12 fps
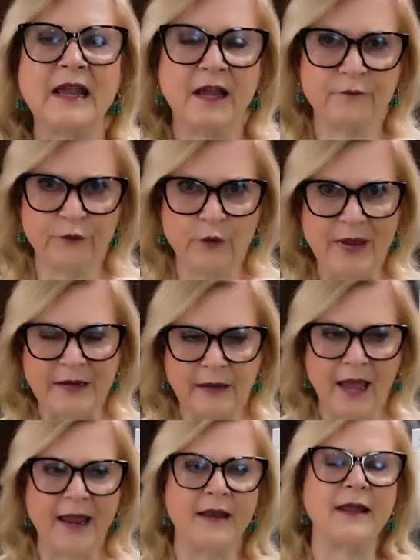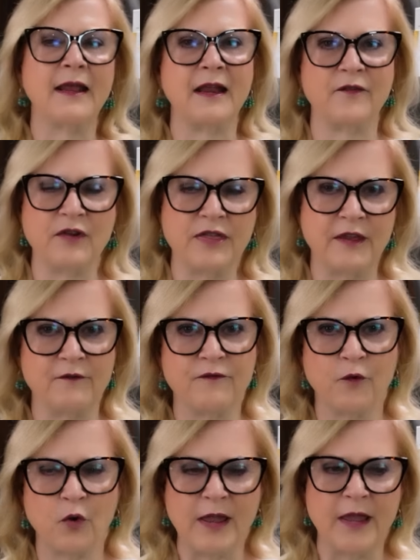infrared light and everything
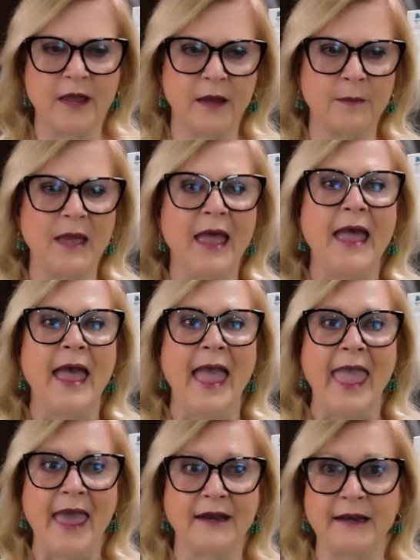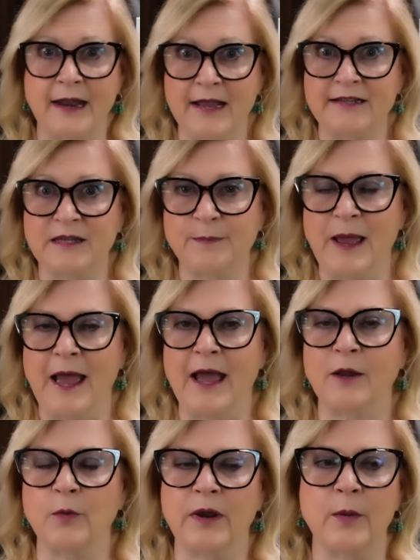for him, and an ice
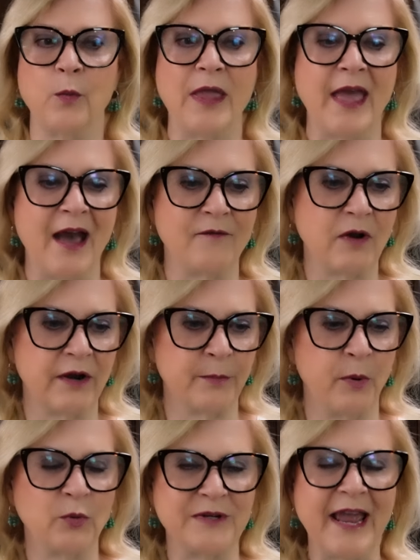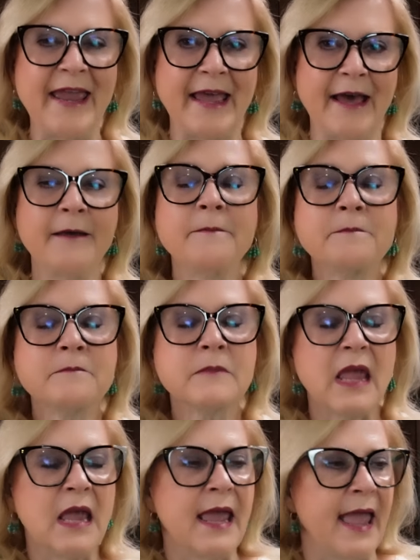pack. We're, we have our bodega,
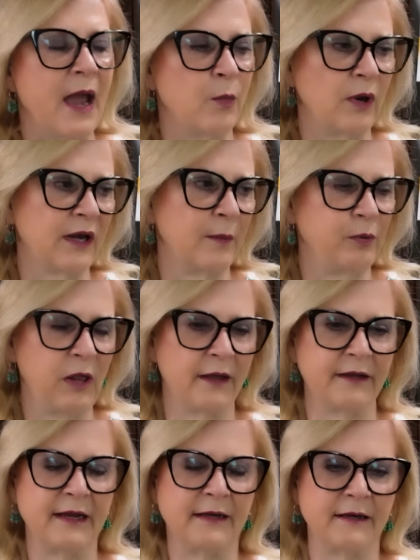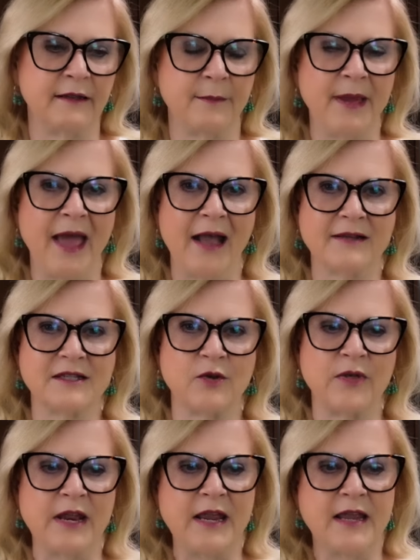and we're going to plug it in in the back so
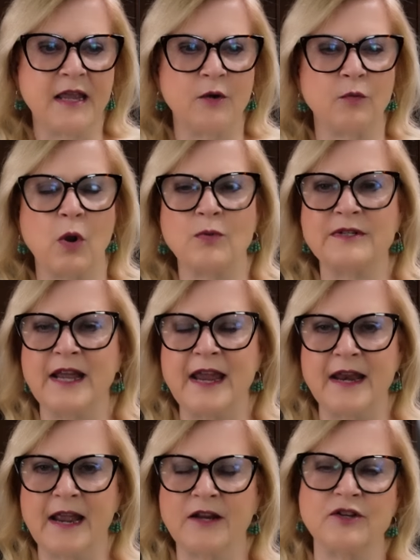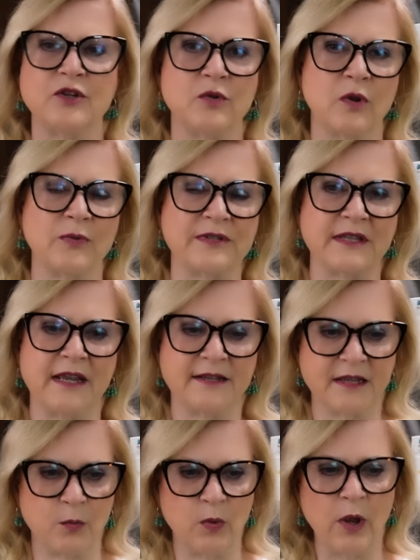that he can rotate and do those
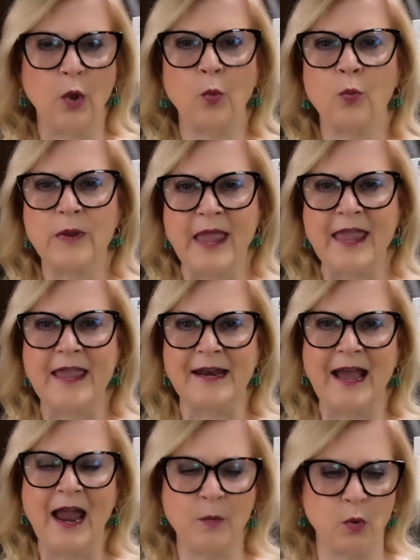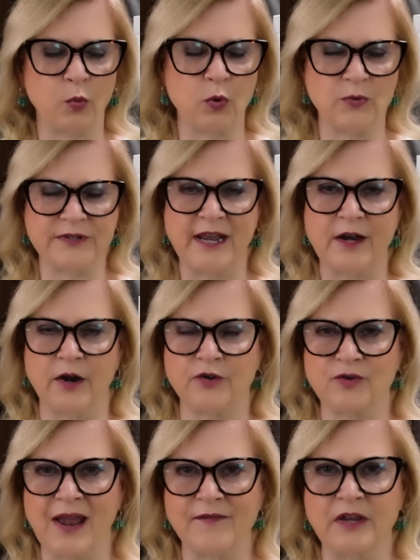things. And we'll, he and I will rotate our
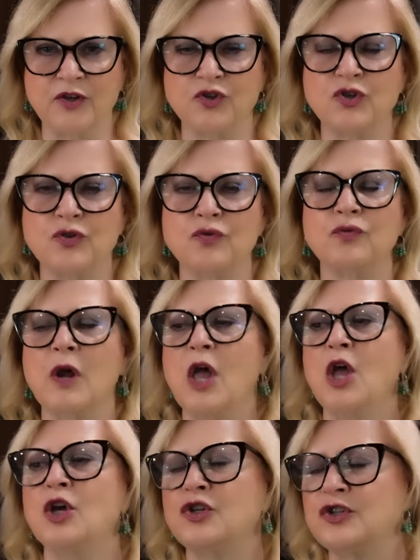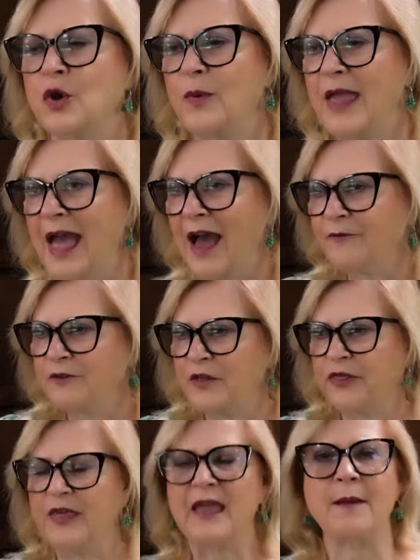driving too. So we have to
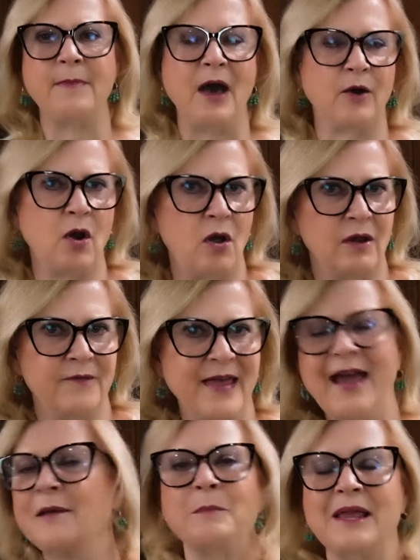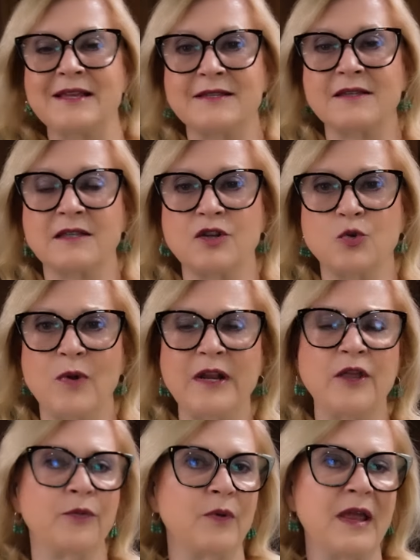think about all of that, because it's a
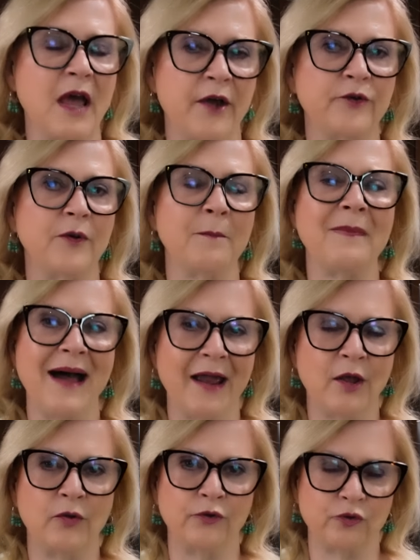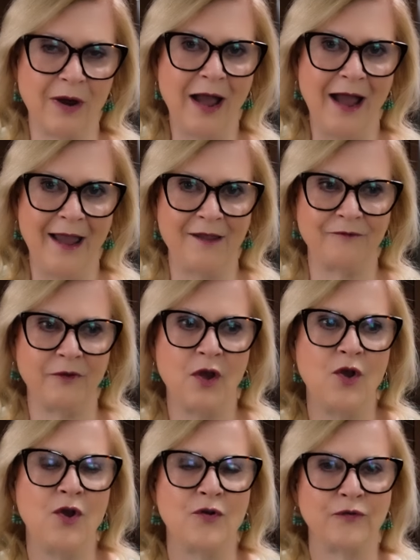twenty-three hundred mile drive
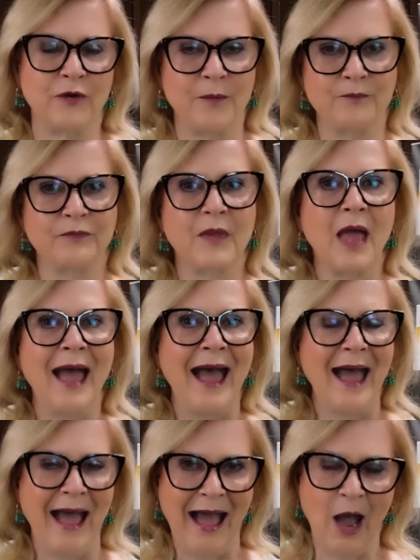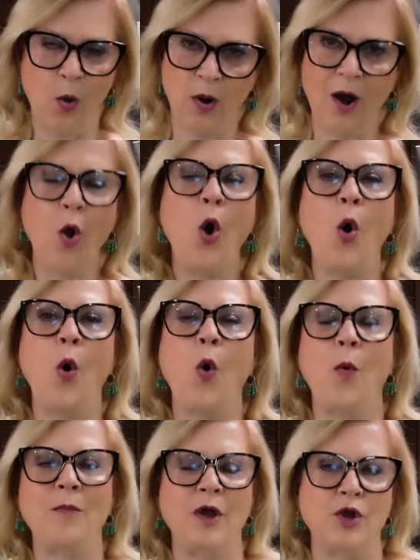from our
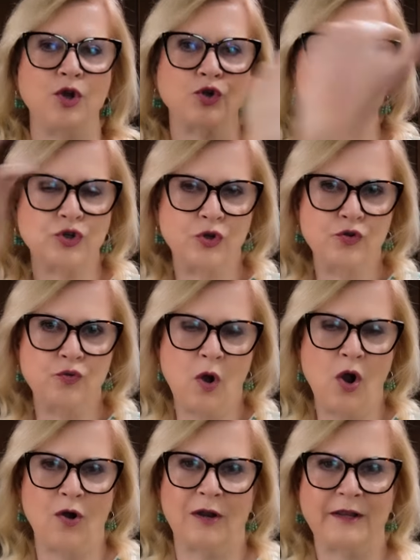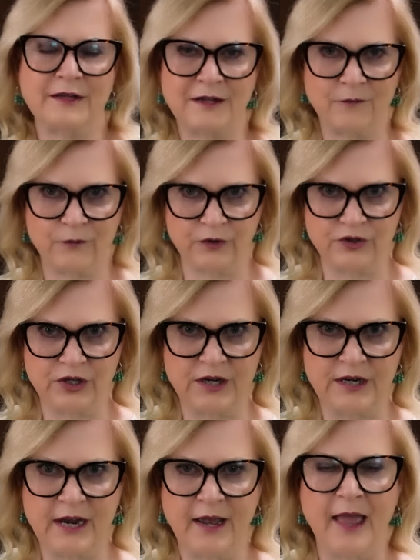home to Arlington,
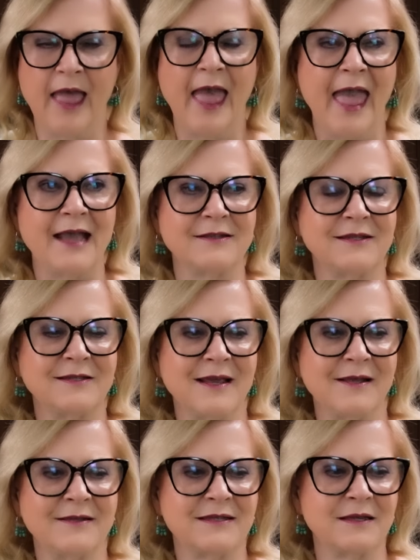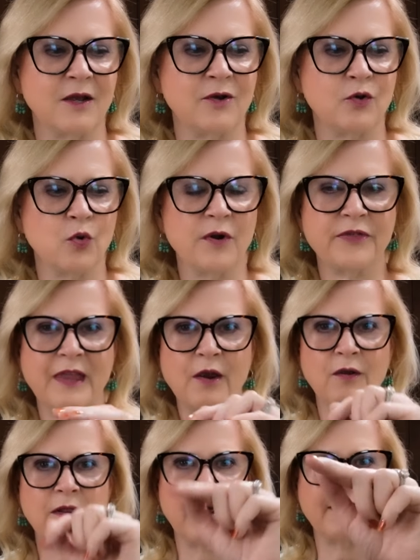Virginia. And since North
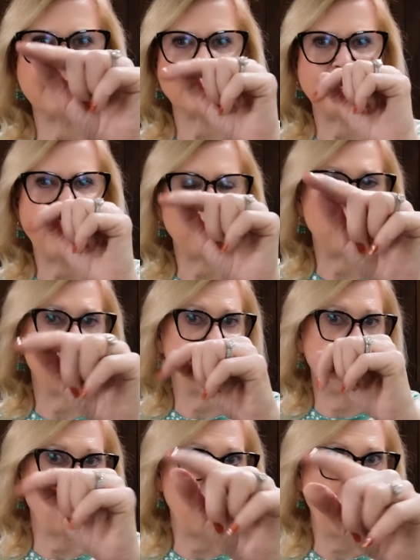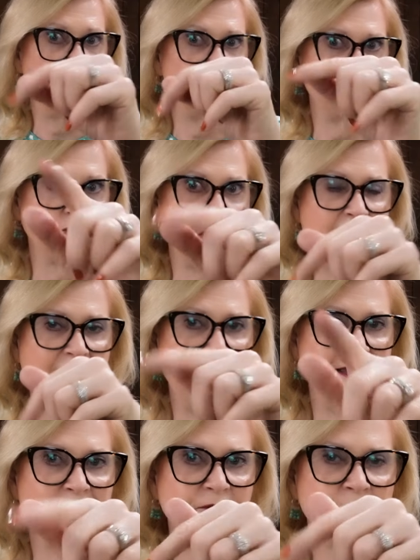Carolina is about a four hour
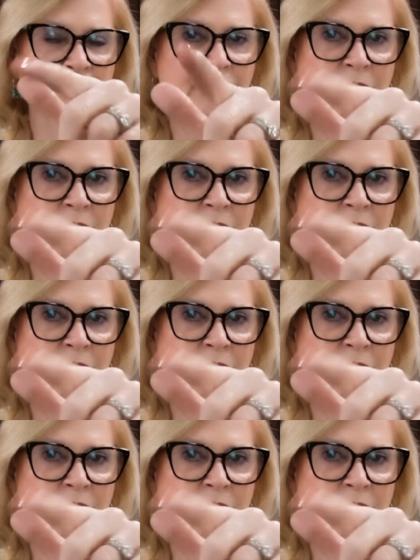drive,